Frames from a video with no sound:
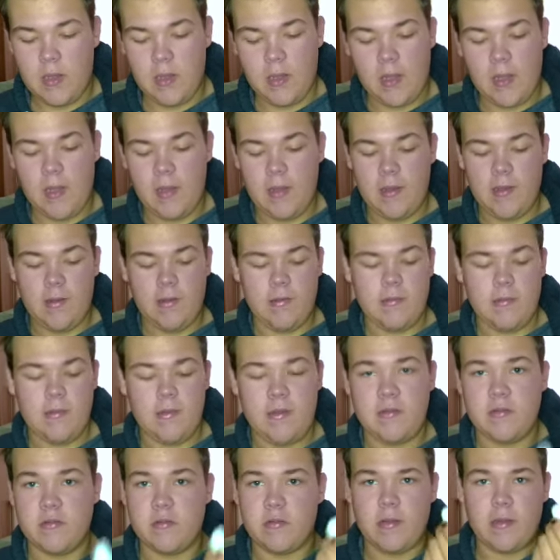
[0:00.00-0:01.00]
uh,
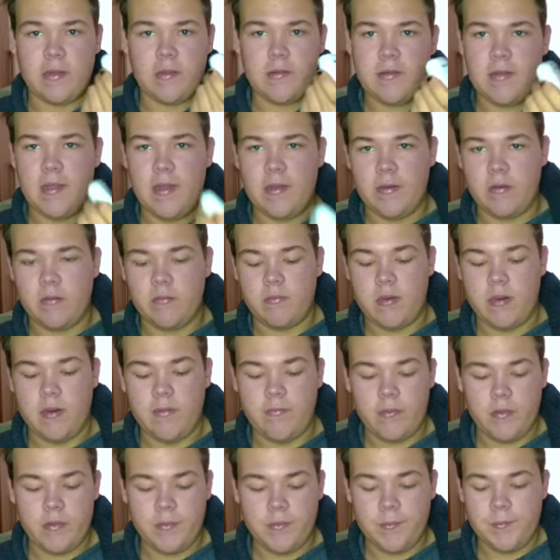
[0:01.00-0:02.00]
these are like dead or
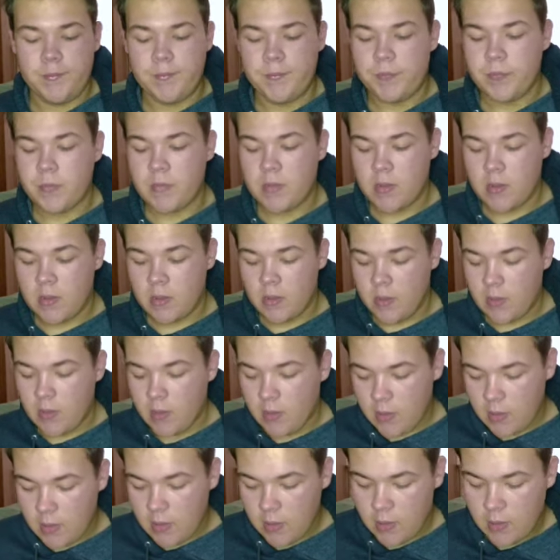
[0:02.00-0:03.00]
whatever
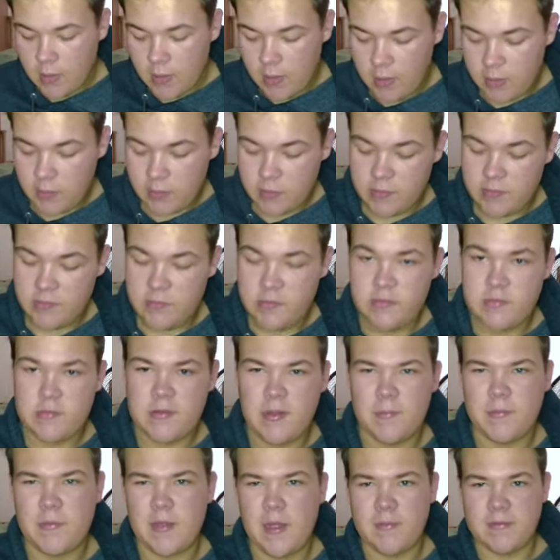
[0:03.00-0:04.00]
because eh,
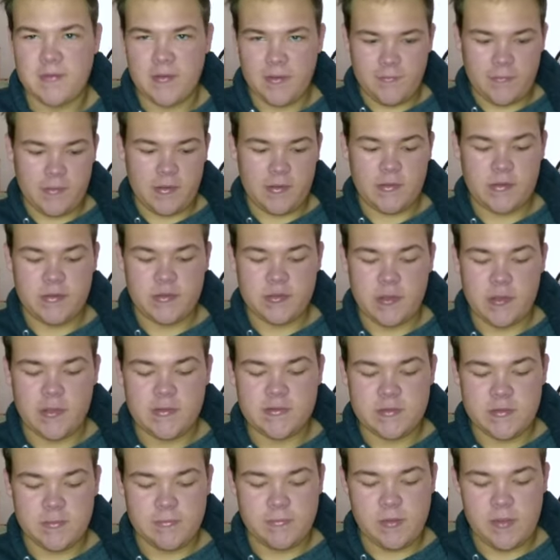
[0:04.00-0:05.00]
sometimes I forget to charge
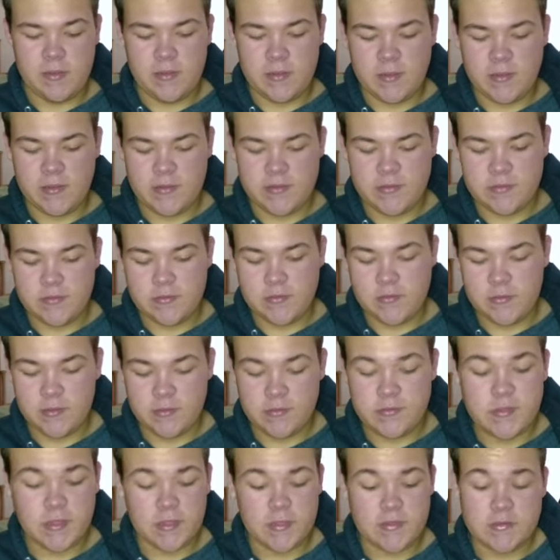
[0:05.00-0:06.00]
them because the
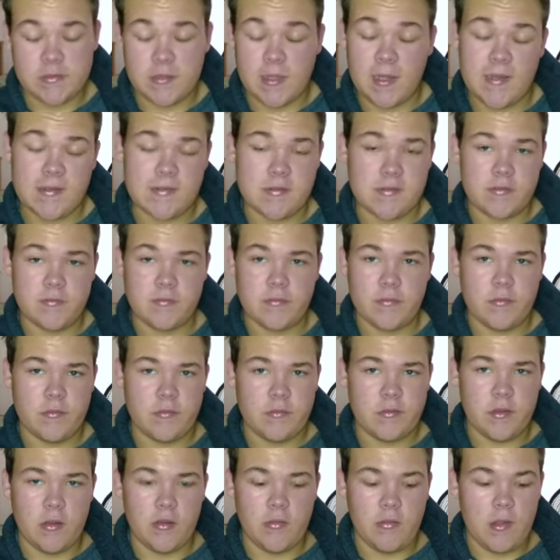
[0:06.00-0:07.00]
charge lasts
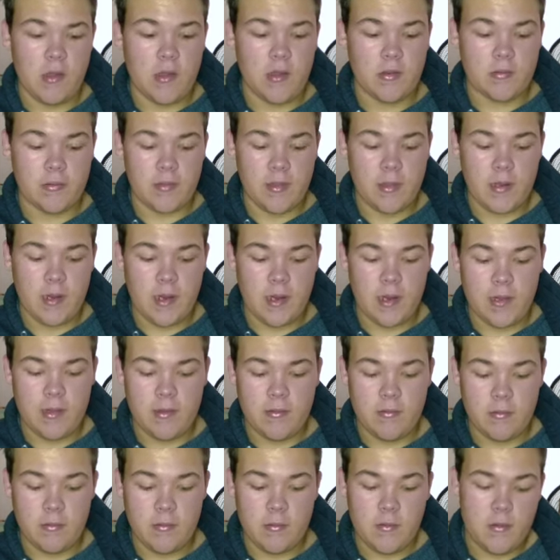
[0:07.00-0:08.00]
so long that I
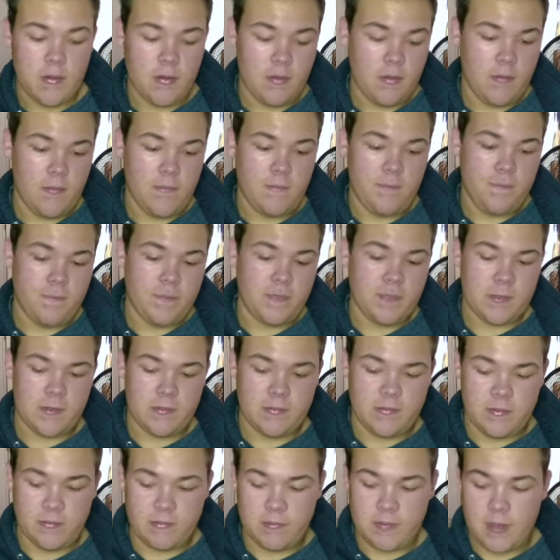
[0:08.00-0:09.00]

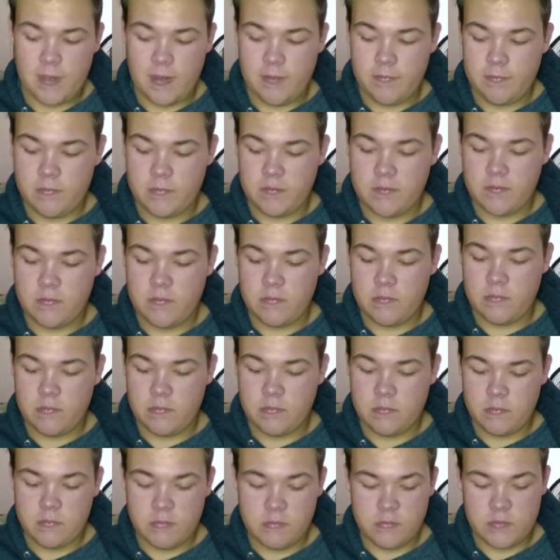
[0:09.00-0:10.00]
sometimes
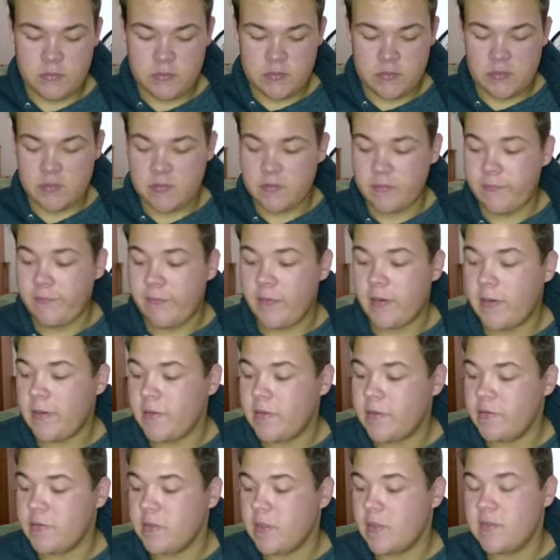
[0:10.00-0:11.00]
just forget to
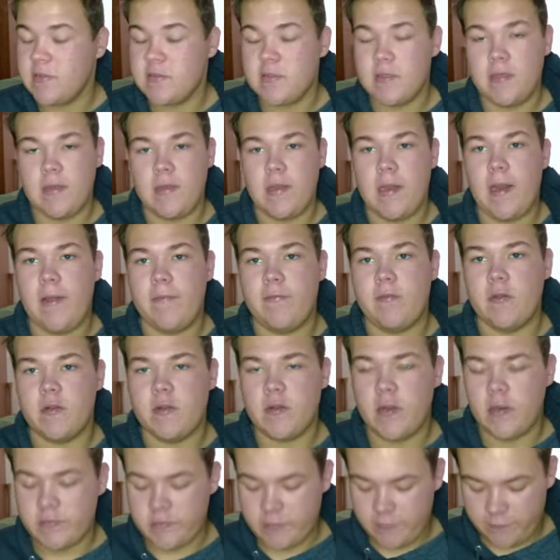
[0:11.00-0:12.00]
charge it and then I have to
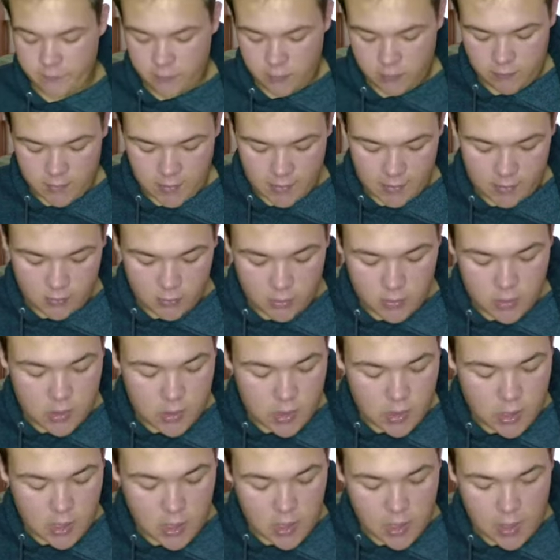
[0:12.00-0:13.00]
charge it for a while.
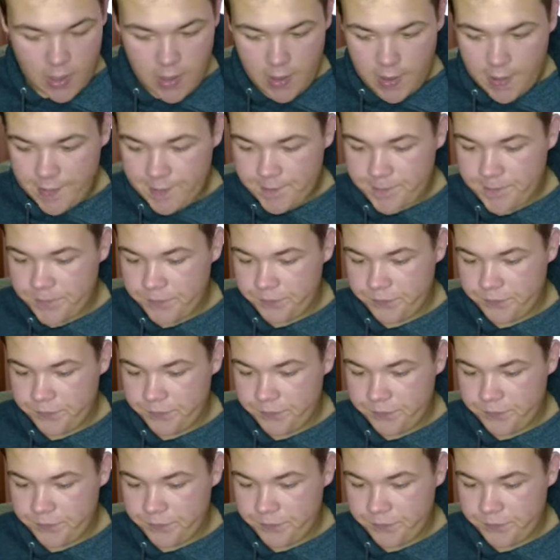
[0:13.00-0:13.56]
Um,